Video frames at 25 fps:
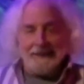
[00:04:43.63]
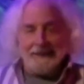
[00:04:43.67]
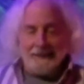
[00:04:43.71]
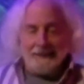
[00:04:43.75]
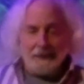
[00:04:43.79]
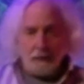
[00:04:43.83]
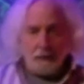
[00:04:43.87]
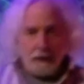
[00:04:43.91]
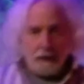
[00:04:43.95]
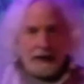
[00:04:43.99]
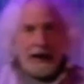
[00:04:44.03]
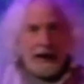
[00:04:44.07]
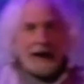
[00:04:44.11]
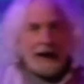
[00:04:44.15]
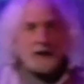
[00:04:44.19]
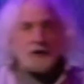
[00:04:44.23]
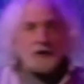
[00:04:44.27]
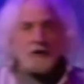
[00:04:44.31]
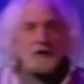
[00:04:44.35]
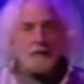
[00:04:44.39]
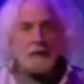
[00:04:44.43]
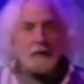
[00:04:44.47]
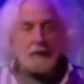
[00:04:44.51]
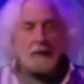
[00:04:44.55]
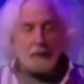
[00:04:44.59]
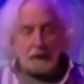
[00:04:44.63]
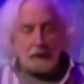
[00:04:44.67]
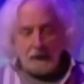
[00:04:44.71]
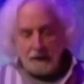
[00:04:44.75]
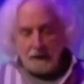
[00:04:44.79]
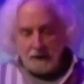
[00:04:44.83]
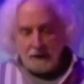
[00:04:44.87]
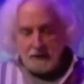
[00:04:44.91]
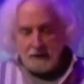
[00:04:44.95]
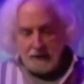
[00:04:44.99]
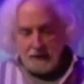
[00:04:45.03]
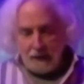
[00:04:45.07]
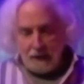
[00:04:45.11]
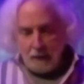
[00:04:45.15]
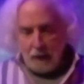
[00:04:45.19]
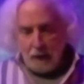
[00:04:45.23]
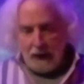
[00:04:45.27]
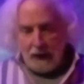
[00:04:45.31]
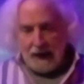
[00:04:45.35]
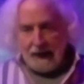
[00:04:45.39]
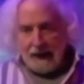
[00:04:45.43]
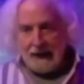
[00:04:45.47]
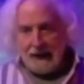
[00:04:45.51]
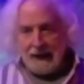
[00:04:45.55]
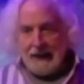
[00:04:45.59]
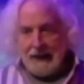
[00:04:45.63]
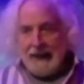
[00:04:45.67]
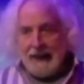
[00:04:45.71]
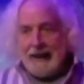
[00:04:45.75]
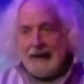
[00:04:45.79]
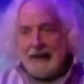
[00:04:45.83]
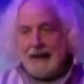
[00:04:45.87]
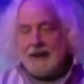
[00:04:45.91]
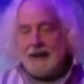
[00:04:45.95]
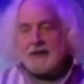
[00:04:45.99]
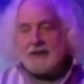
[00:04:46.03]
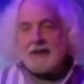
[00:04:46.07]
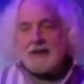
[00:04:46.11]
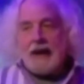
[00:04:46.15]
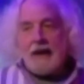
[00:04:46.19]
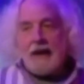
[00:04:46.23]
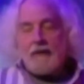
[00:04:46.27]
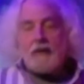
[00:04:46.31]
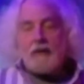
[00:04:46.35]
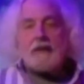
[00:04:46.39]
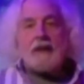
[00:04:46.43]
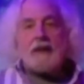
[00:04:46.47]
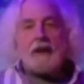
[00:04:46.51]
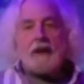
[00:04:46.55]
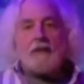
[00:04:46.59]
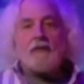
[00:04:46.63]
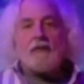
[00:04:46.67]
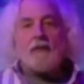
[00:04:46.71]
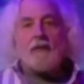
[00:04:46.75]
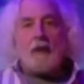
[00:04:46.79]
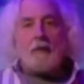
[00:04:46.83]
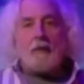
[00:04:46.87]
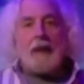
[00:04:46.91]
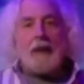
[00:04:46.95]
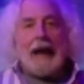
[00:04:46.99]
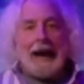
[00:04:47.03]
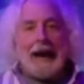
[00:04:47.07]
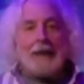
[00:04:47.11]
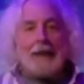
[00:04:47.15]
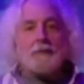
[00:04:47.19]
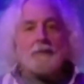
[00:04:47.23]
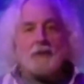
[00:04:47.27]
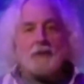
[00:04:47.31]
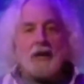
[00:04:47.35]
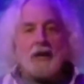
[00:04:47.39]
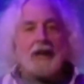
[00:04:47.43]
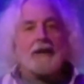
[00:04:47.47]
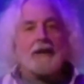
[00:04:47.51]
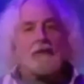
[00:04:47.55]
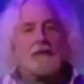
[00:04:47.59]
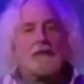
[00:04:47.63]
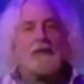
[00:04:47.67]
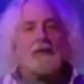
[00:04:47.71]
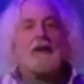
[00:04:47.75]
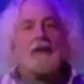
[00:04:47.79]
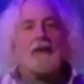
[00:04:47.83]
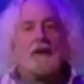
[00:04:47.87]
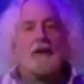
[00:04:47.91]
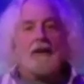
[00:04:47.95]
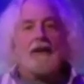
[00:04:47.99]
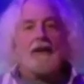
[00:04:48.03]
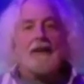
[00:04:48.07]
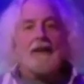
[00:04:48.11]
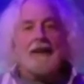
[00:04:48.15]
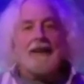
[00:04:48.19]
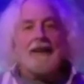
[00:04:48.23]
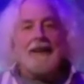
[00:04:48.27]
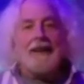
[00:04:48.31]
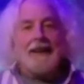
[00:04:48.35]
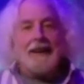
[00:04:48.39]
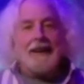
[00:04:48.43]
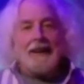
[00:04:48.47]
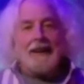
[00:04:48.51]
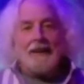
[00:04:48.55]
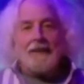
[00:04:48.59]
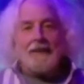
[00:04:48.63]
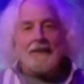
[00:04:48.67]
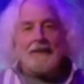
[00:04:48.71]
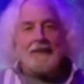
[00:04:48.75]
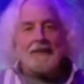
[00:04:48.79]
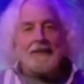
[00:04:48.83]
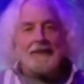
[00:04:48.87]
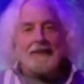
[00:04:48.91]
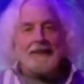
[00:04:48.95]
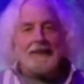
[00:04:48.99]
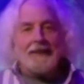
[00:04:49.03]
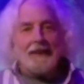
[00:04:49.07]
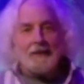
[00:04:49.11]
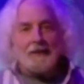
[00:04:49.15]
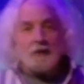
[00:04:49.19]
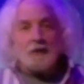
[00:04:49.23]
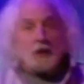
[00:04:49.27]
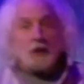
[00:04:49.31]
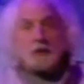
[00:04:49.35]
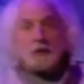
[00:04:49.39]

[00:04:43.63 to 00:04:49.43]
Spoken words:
The reaction of people in the subway is everything from abject fear, just